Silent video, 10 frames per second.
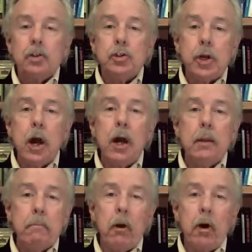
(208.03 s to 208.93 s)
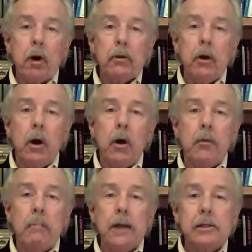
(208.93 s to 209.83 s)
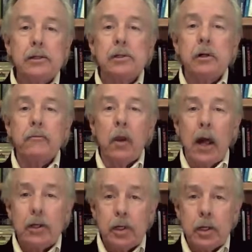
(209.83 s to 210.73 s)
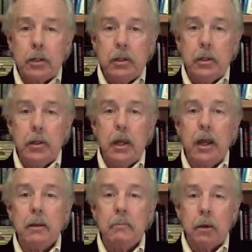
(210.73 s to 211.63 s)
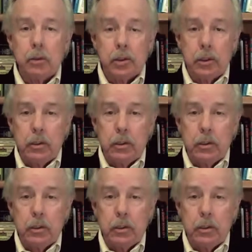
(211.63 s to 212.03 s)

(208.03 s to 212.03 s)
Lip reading: John bought on the basis of logic and emotion.